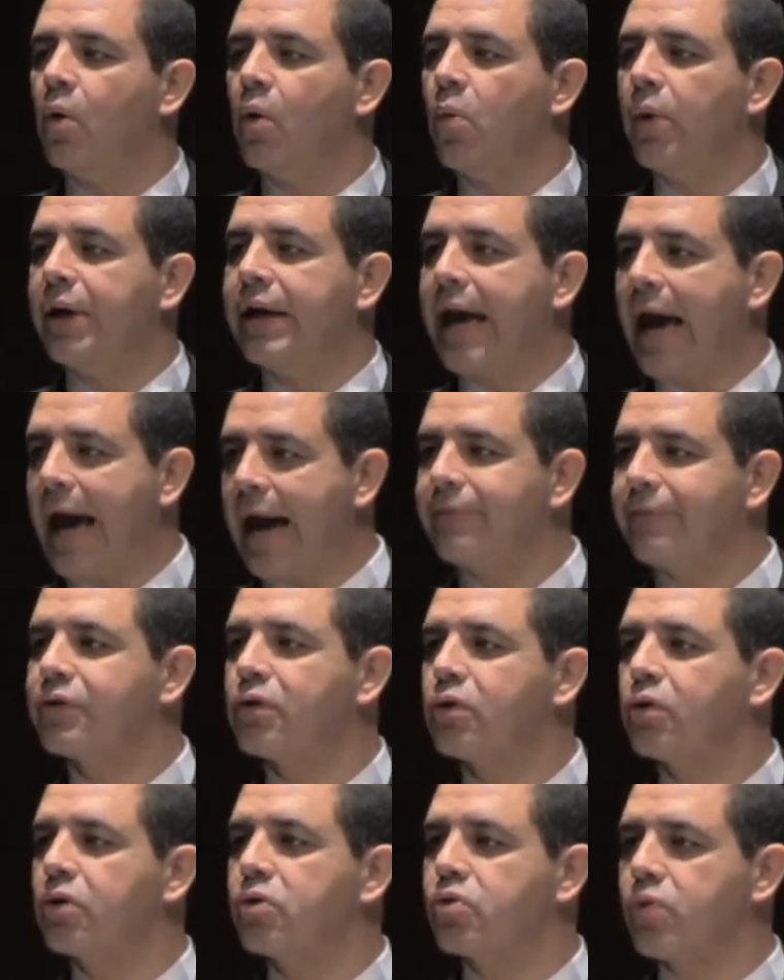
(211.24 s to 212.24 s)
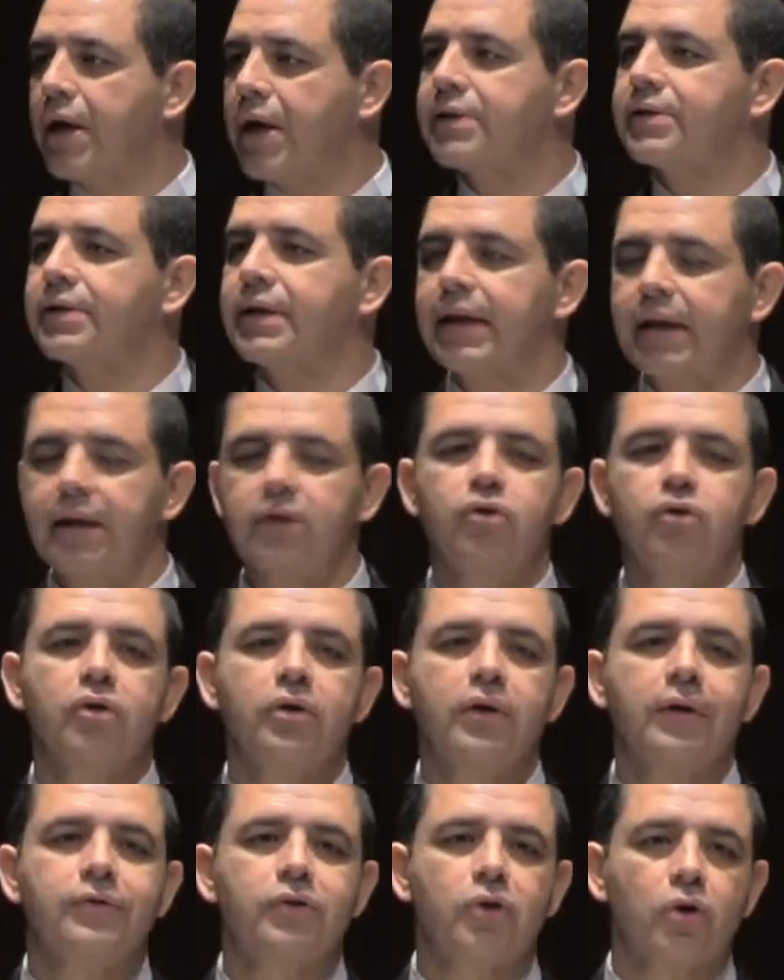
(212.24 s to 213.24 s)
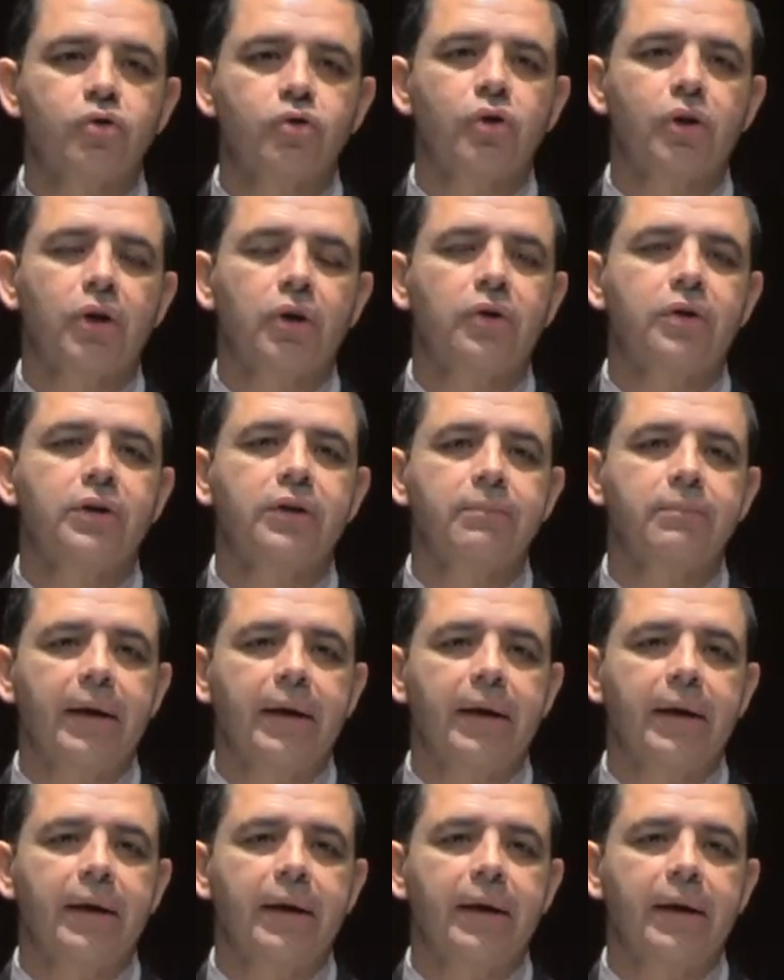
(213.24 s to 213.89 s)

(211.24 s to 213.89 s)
we have to address the issue of Social Security,